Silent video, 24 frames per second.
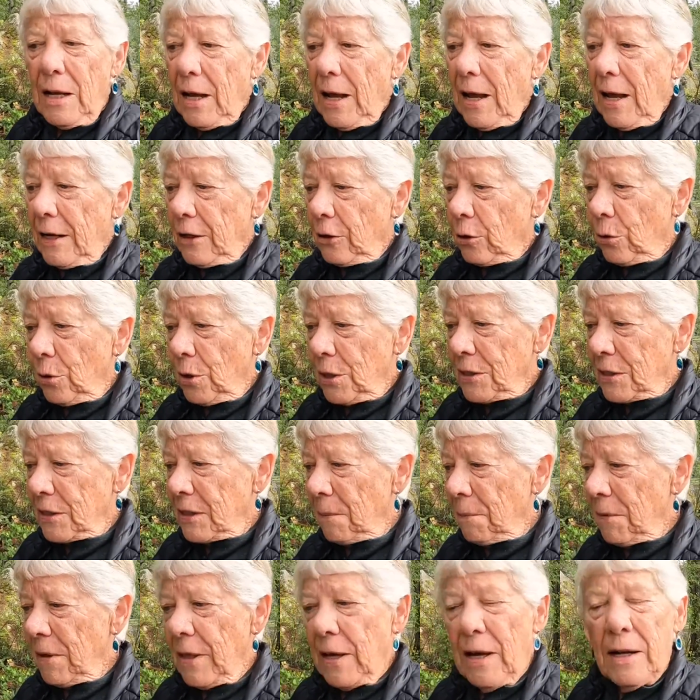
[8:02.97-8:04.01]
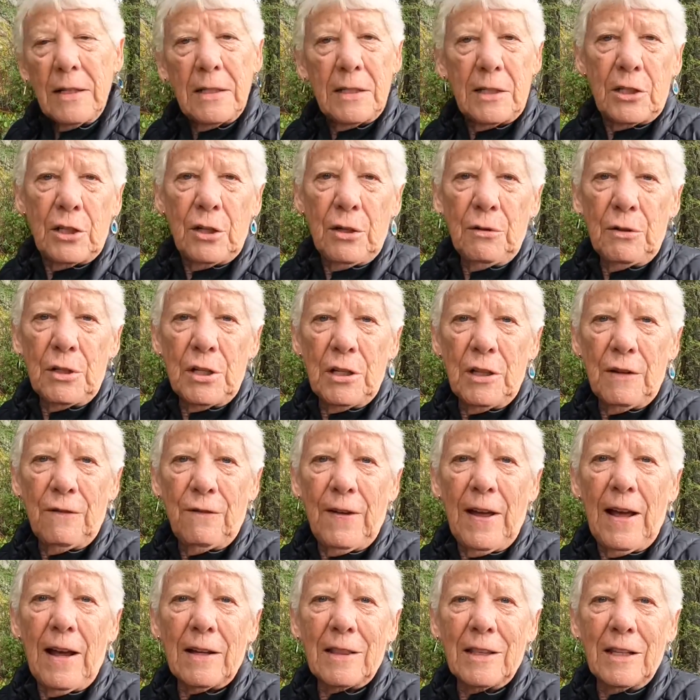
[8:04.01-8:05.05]
And of course, some of that is due to the
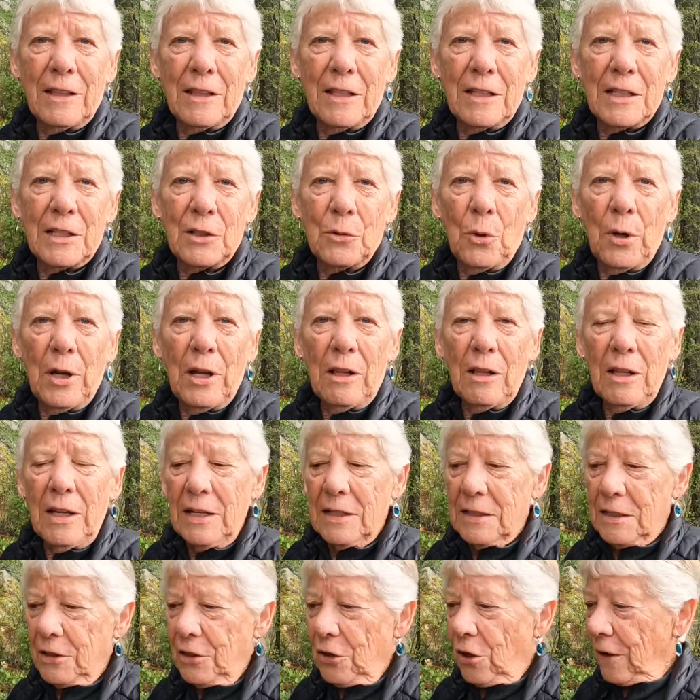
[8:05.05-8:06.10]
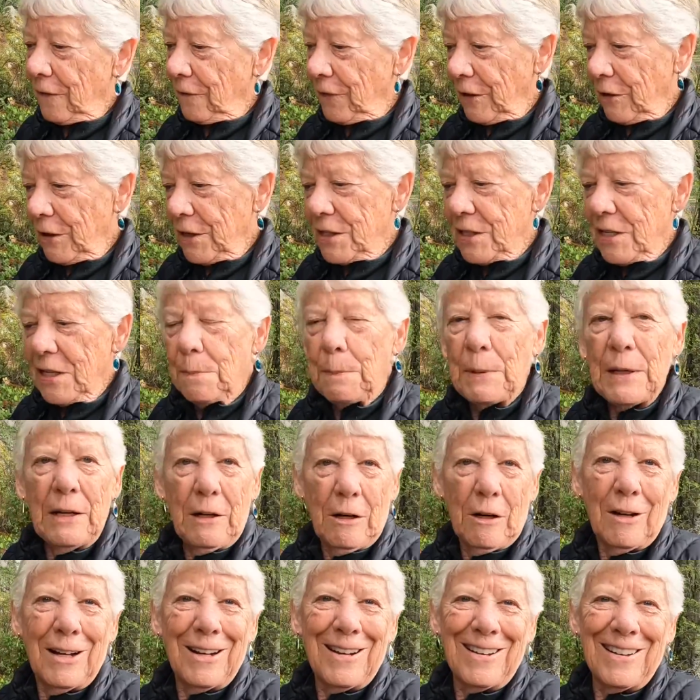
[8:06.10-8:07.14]
fact that the soil is not very deep
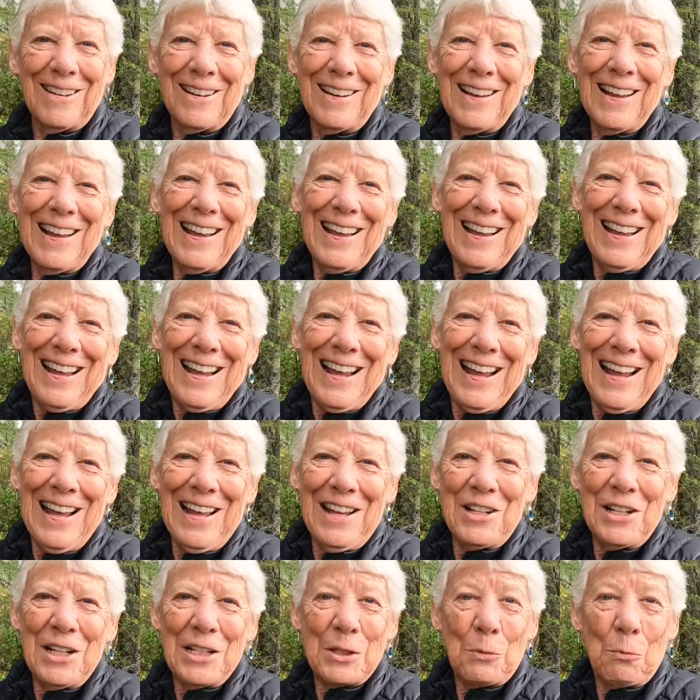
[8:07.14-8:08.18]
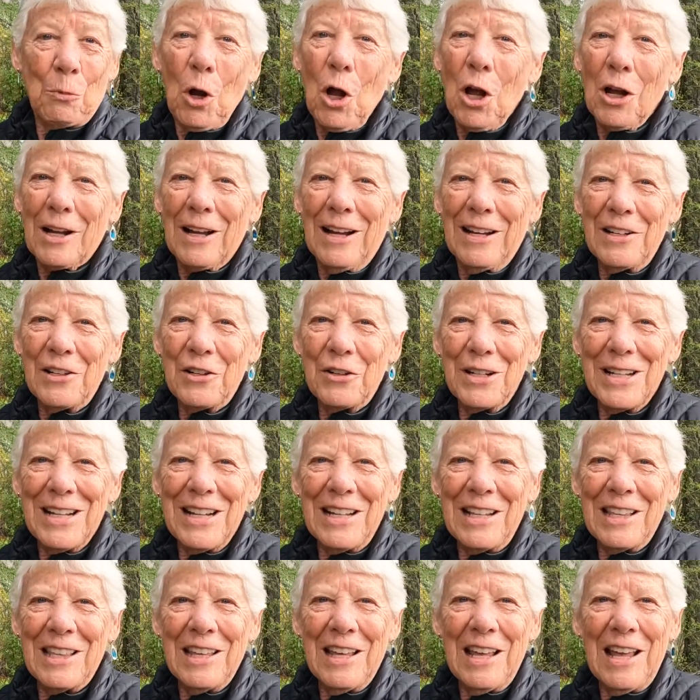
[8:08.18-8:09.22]
here and it's rock
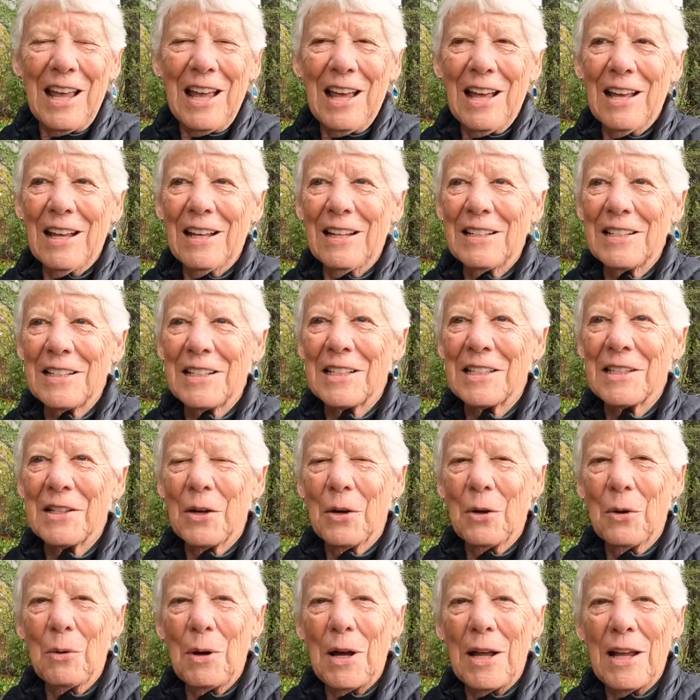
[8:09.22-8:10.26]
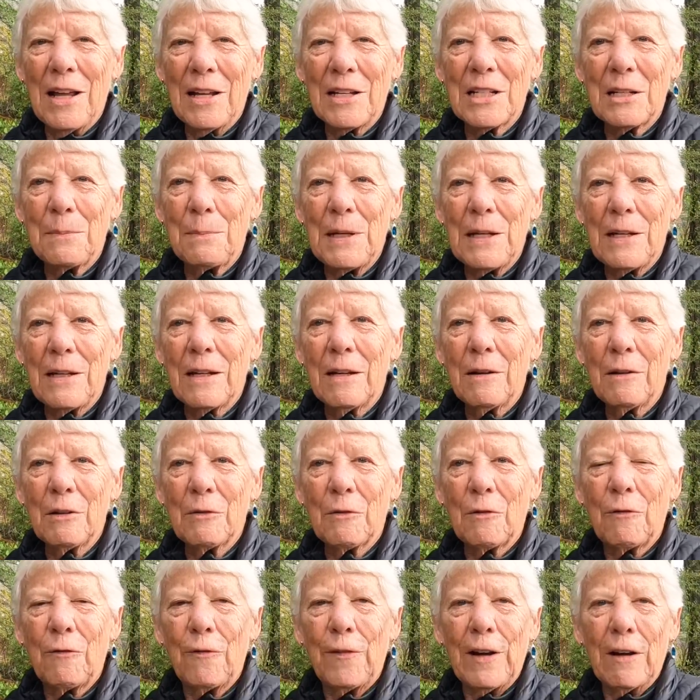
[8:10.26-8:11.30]
underneath. And so I had to be
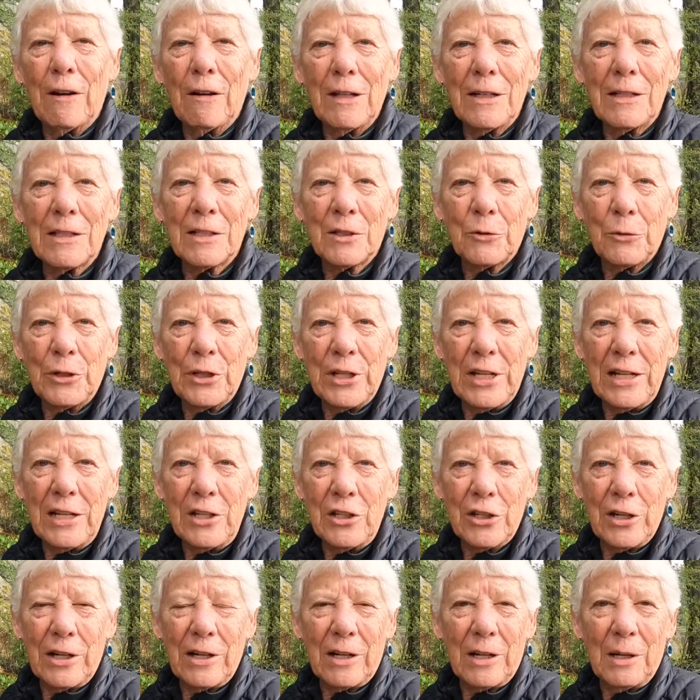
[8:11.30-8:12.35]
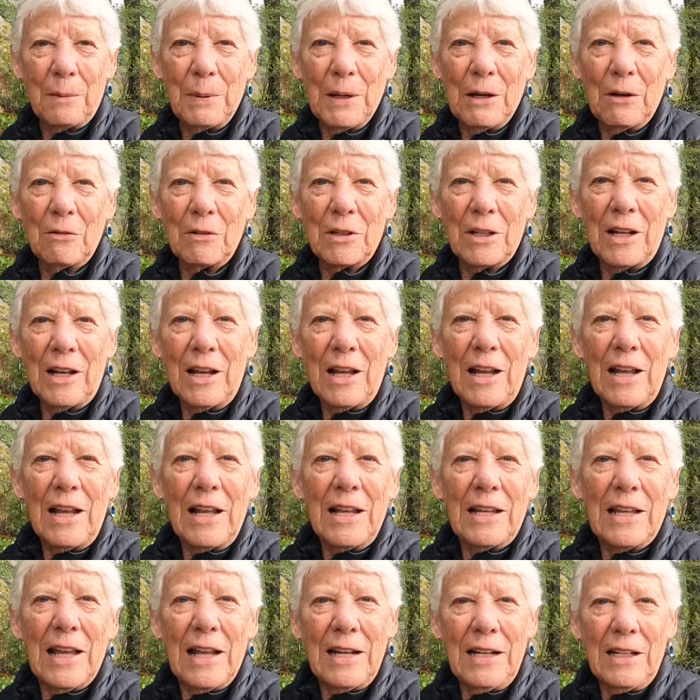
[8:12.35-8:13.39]
fairly strategic about
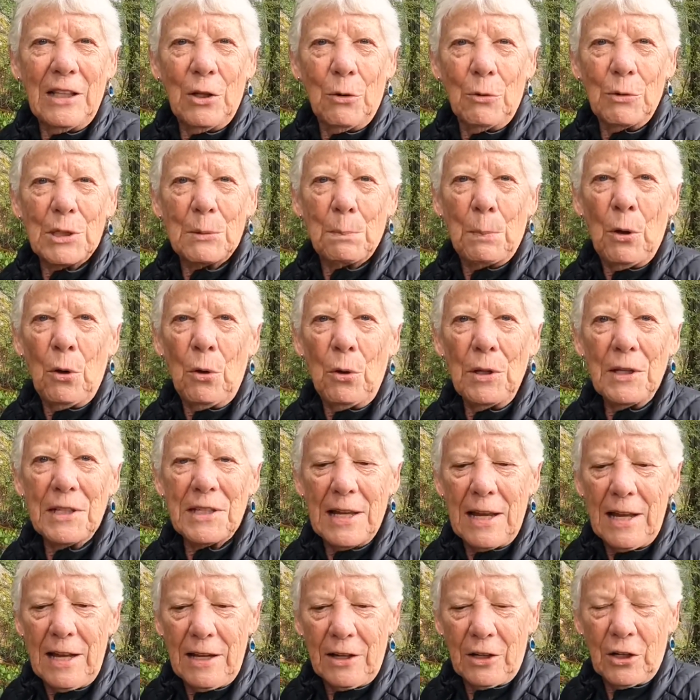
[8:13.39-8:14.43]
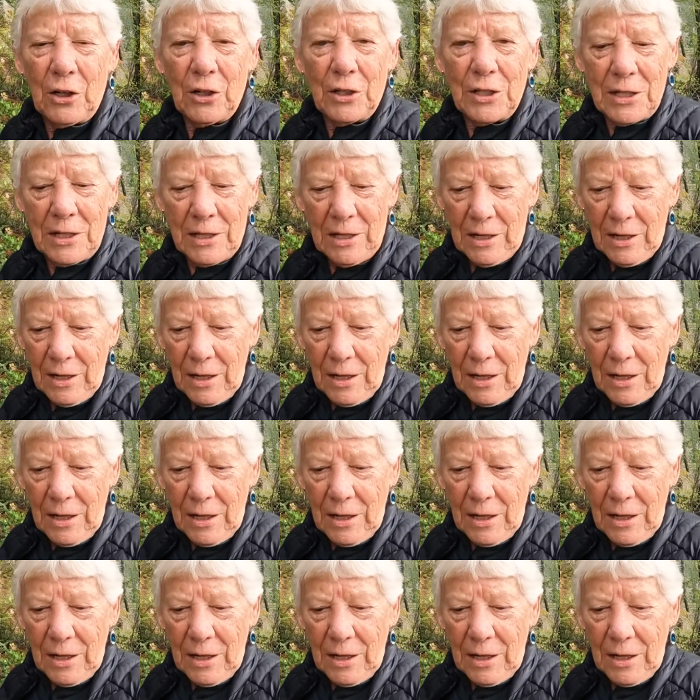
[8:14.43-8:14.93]
getting those poles anchored.